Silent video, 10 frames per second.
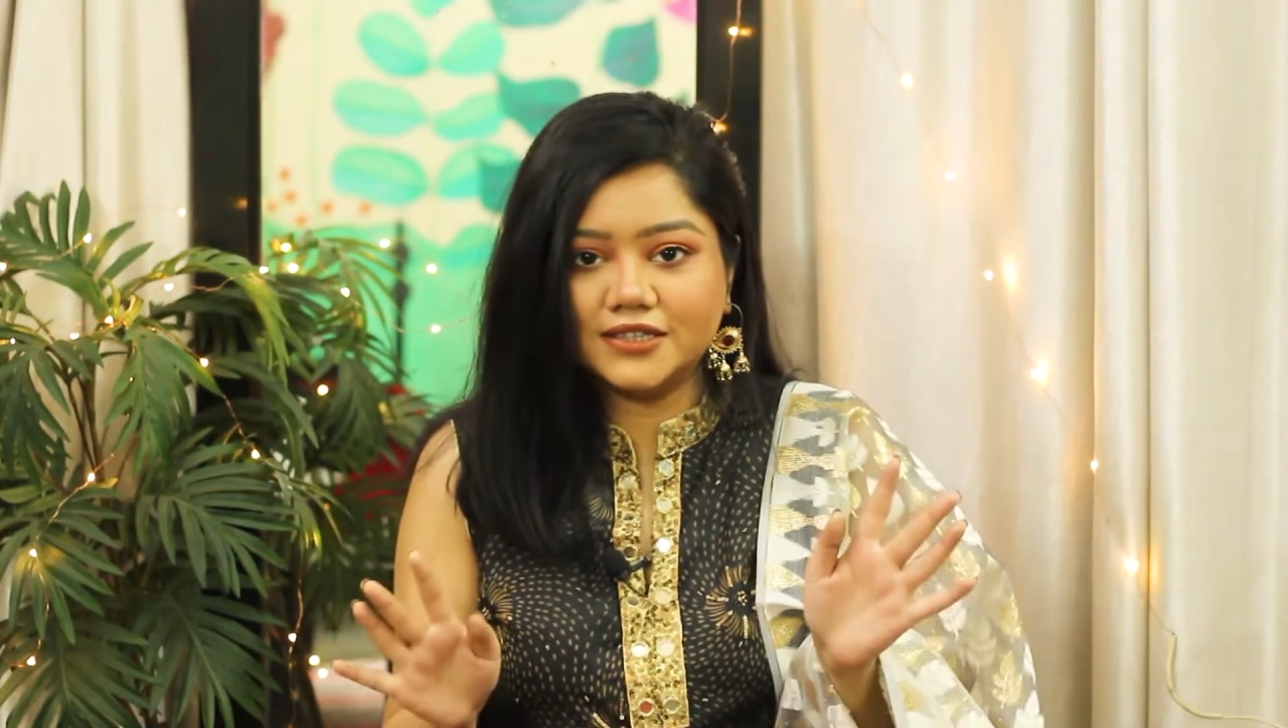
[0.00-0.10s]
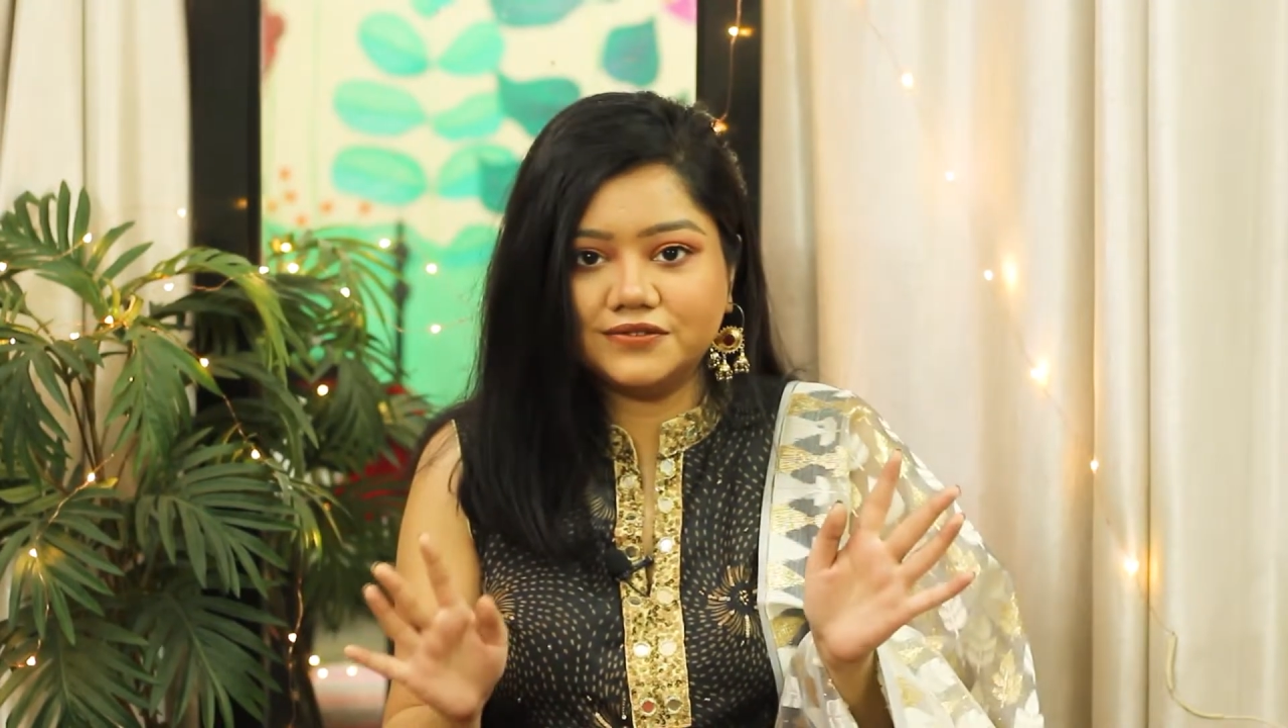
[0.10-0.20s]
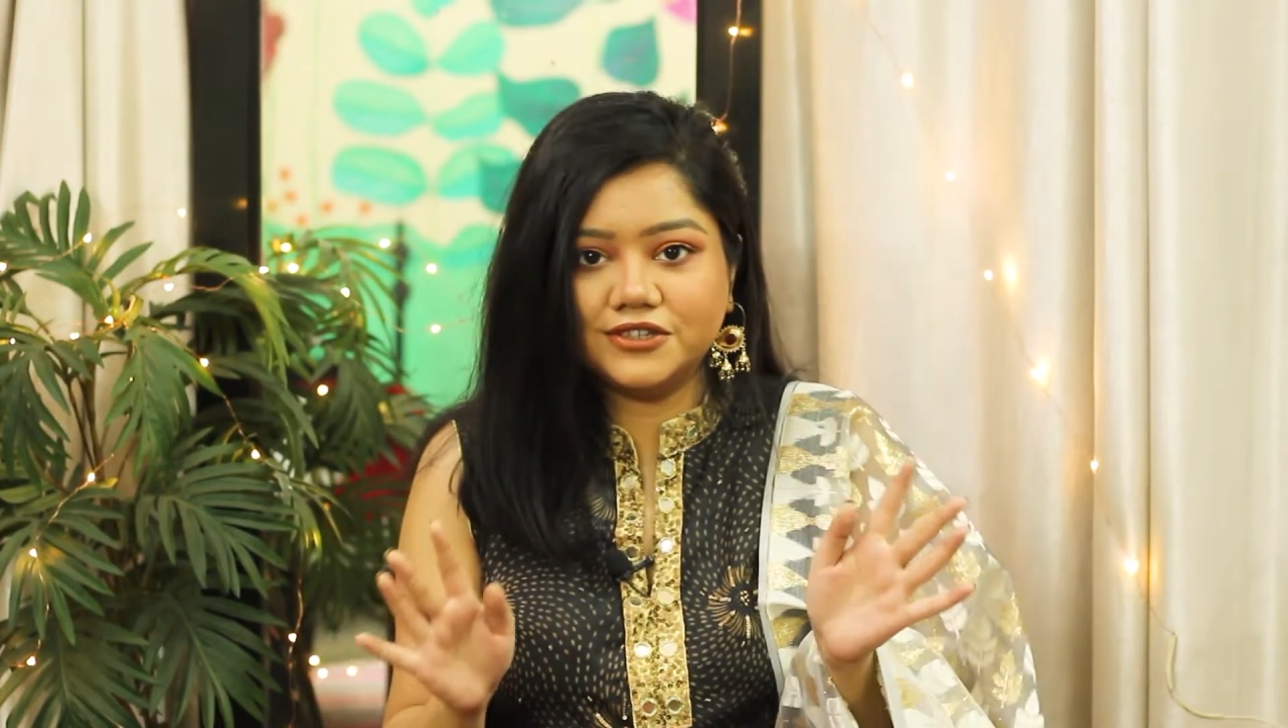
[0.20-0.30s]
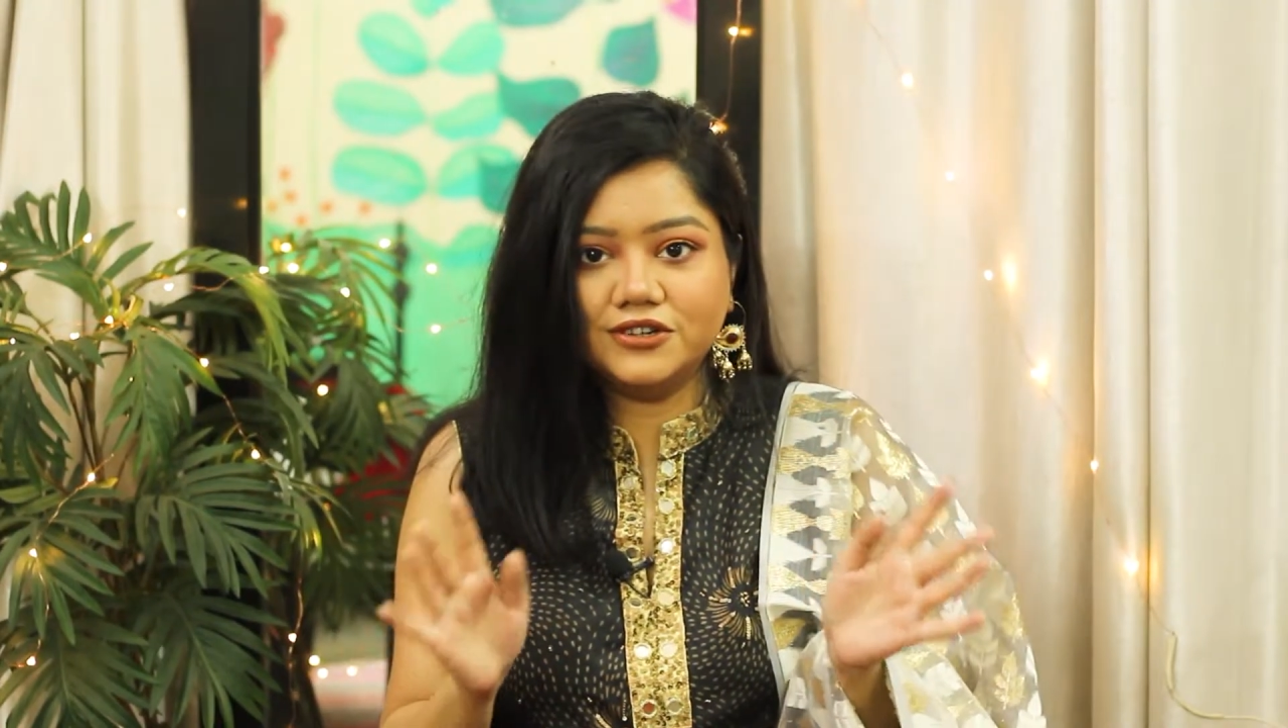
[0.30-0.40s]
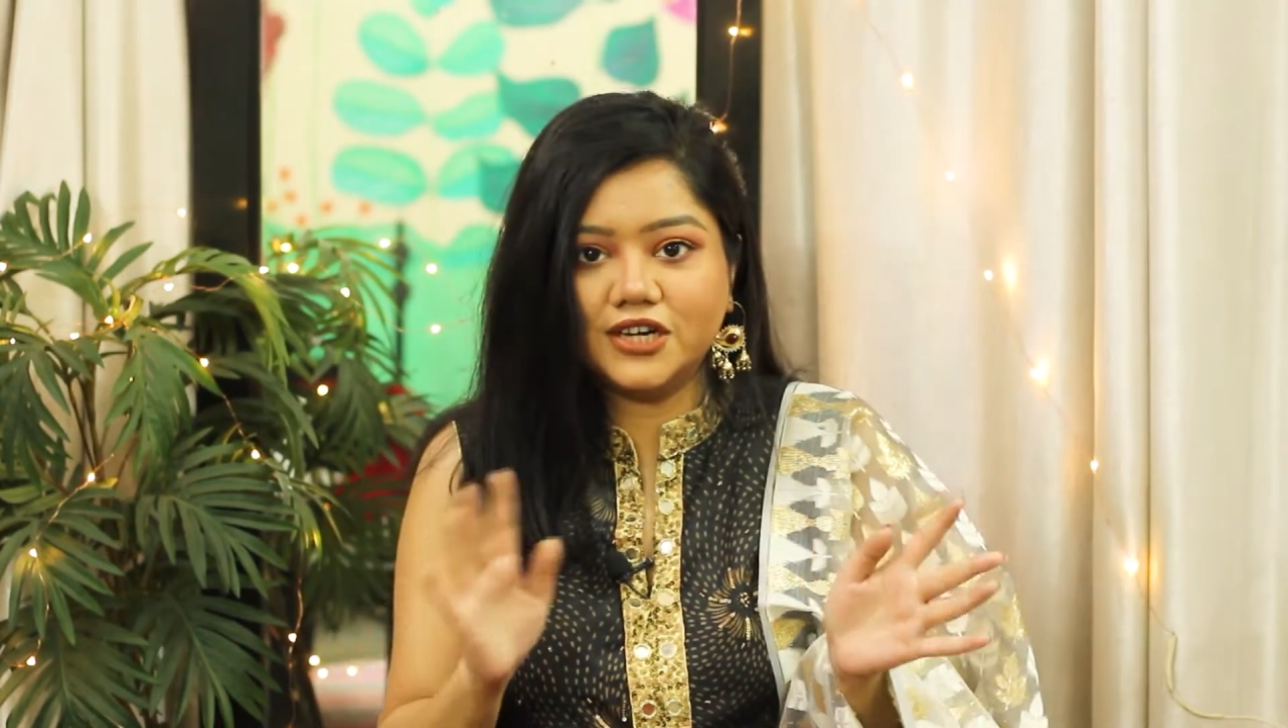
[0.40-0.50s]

this video,